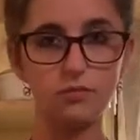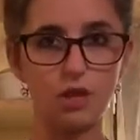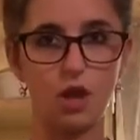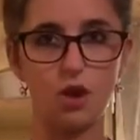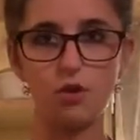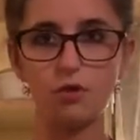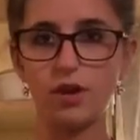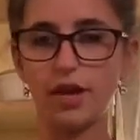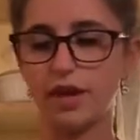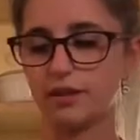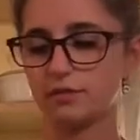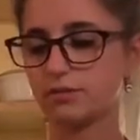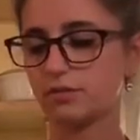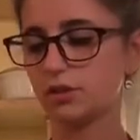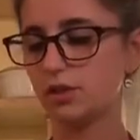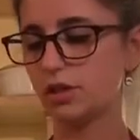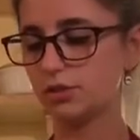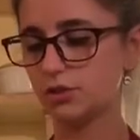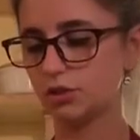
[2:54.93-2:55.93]
Okay.
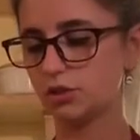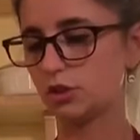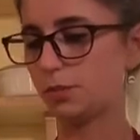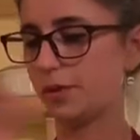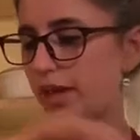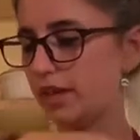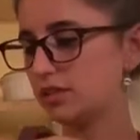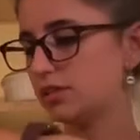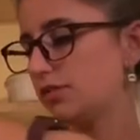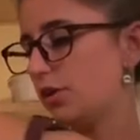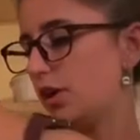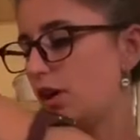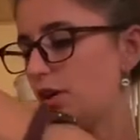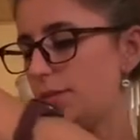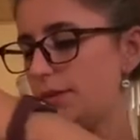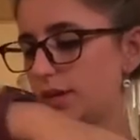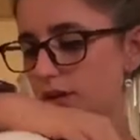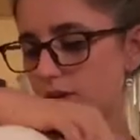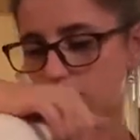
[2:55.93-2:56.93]
So my eggs have all
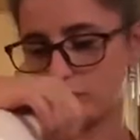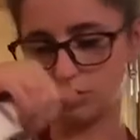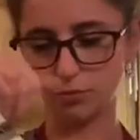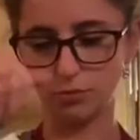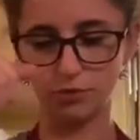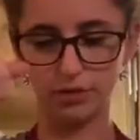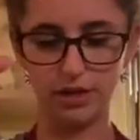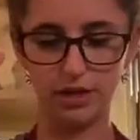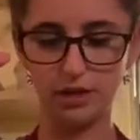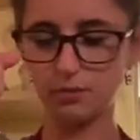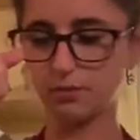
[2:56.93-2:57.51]
been incorporated.